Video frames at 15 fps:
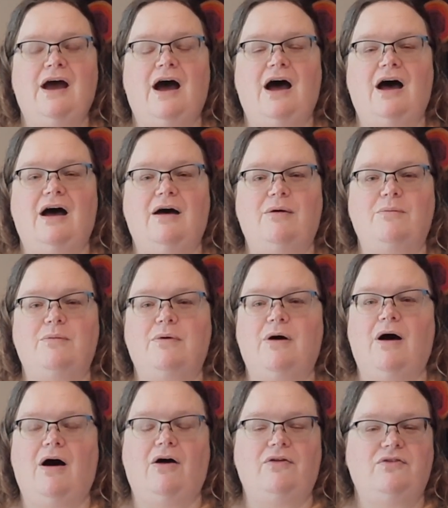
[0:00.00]

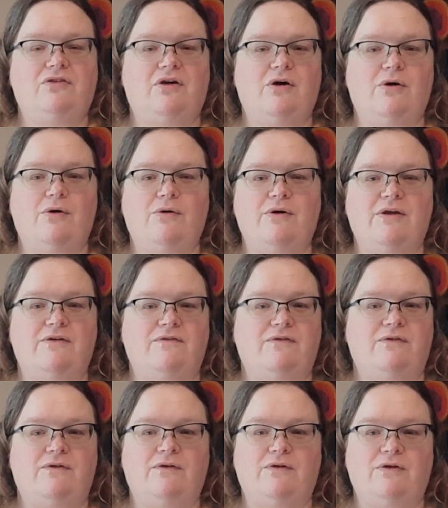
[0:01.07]
Also,
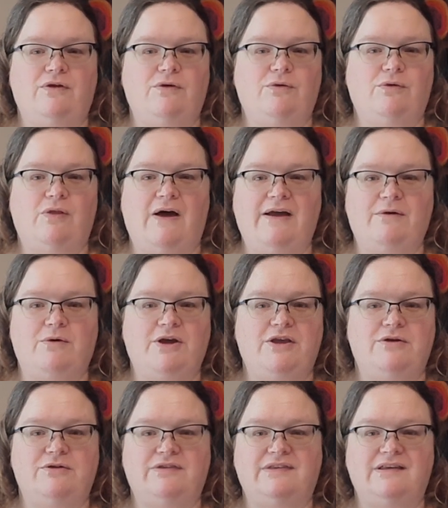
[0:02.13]
if you like what
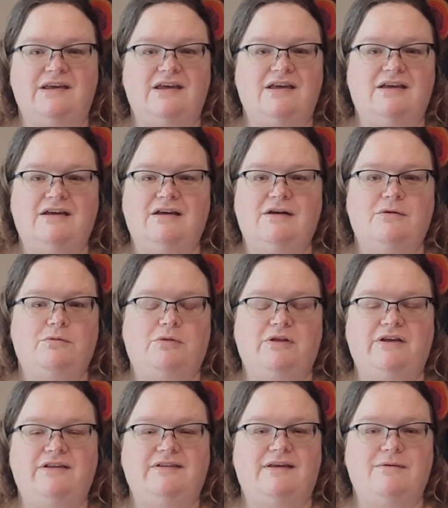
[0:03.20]
you see,
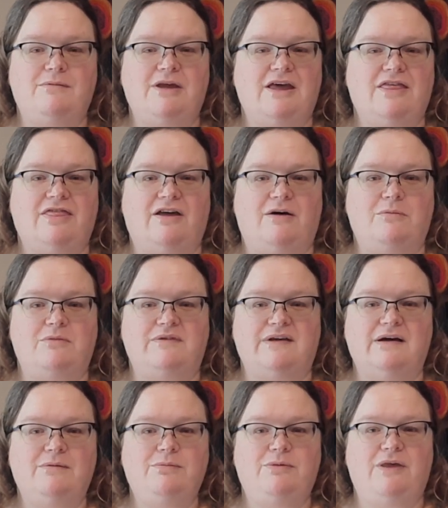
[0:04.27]
please give me a thumbs
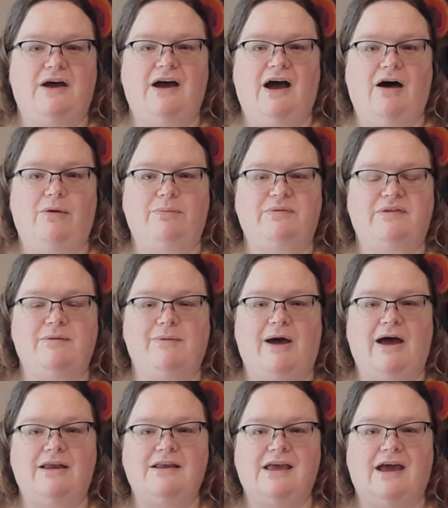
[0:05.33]
up. That helps the
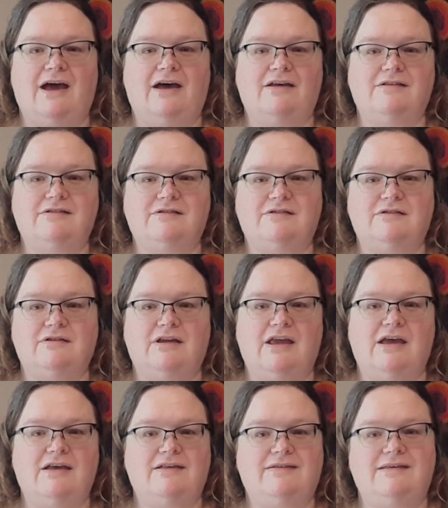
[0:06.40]
podcast
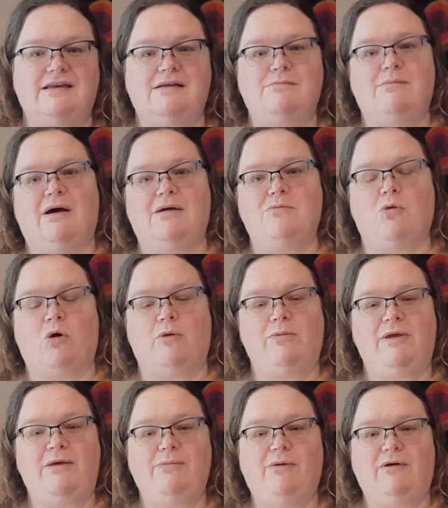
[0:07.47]
get seen by more
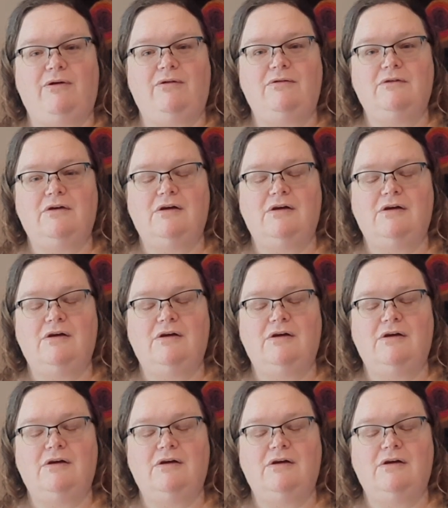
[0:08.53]
people